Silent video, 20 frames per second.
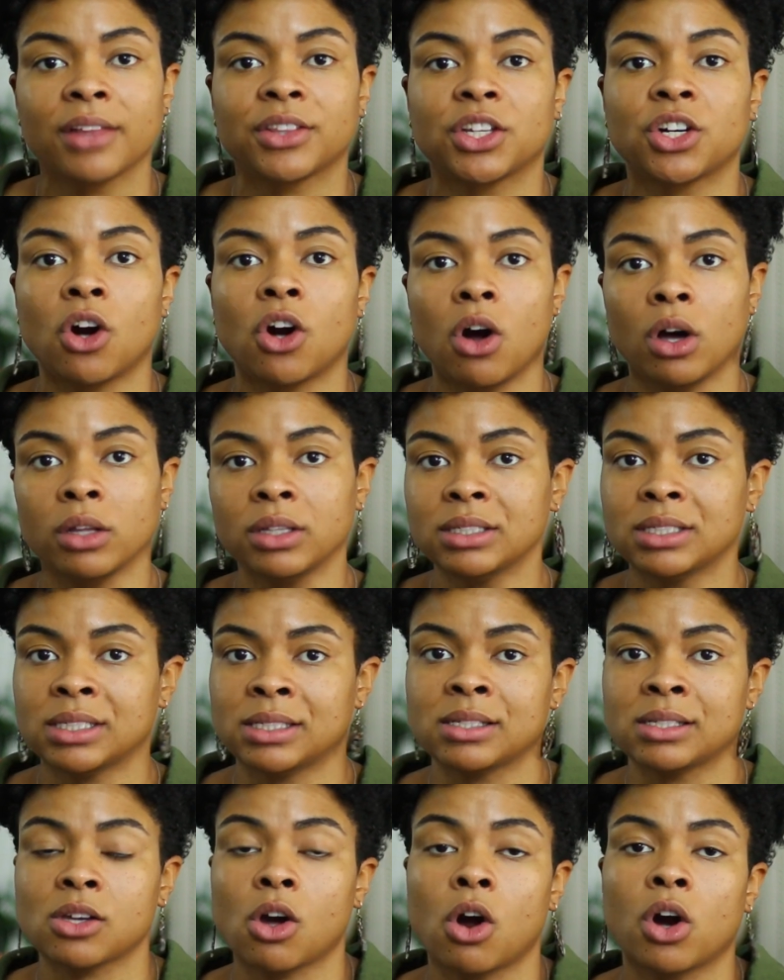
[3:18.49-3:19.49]
that are on the
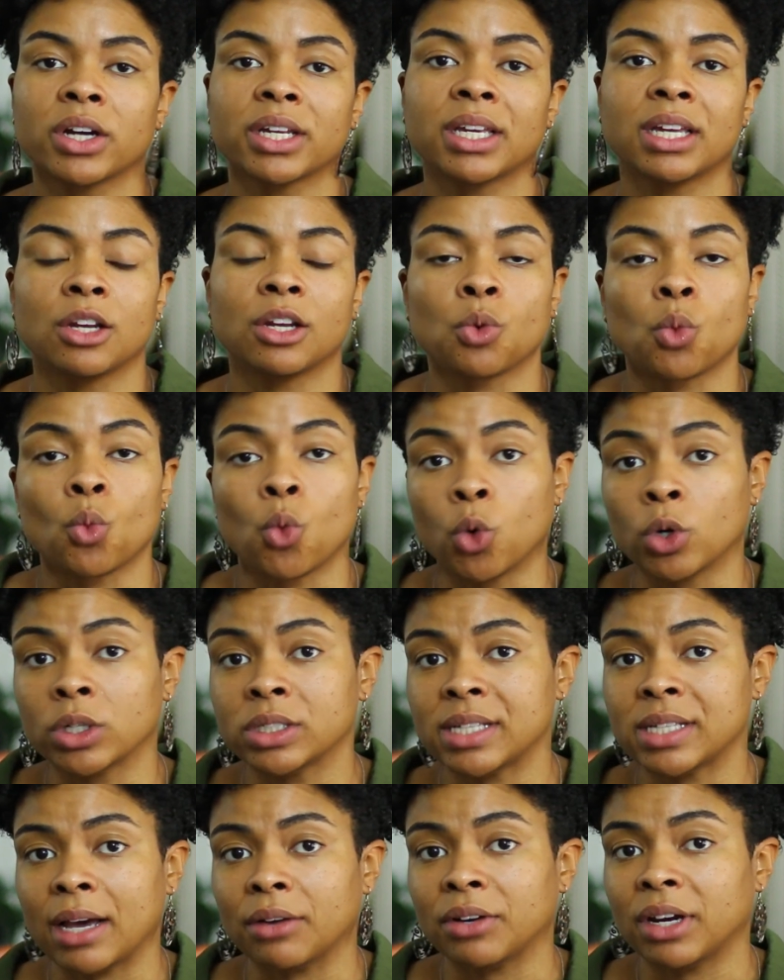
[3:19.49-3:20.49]
disc are getting
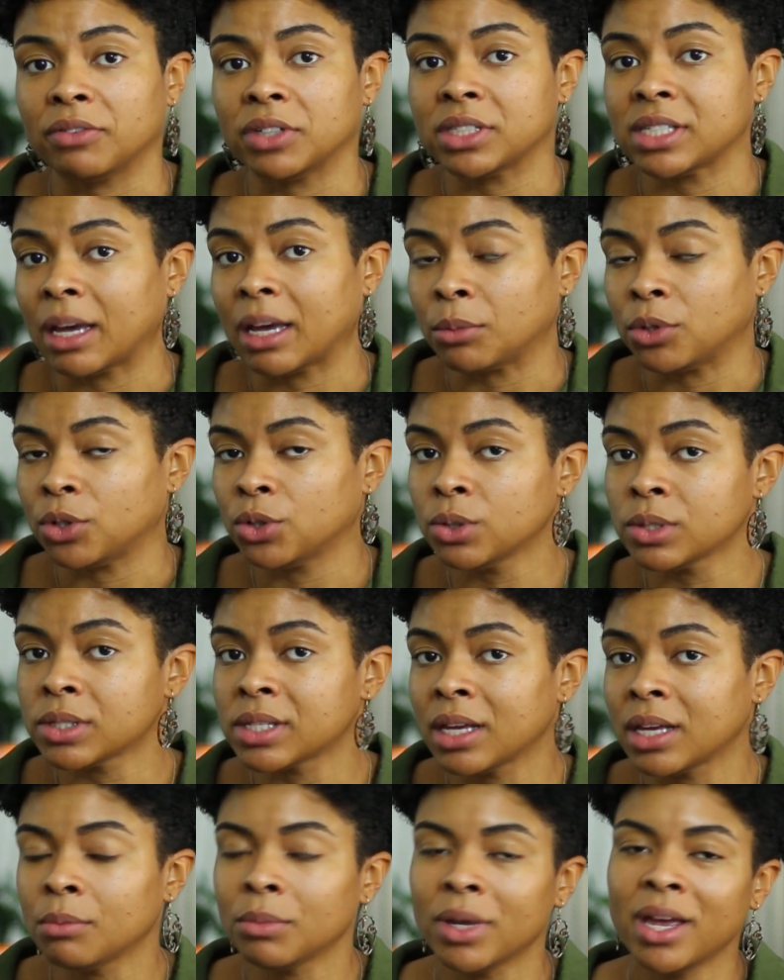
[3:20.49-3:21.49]
worn down every time you use
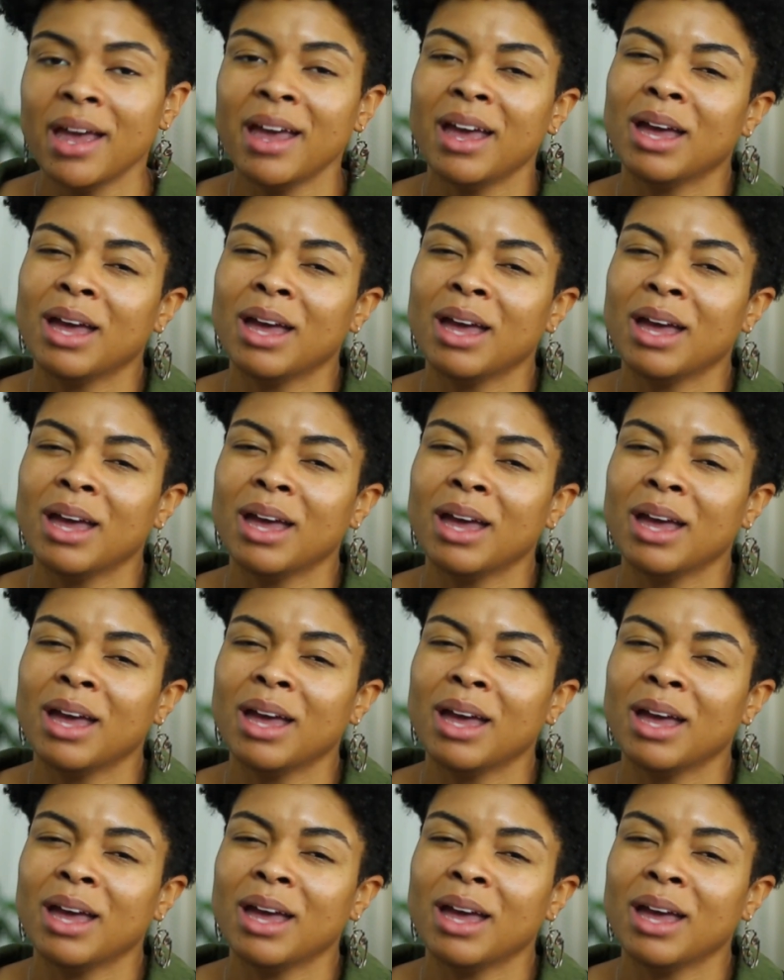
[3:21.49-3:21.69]
them.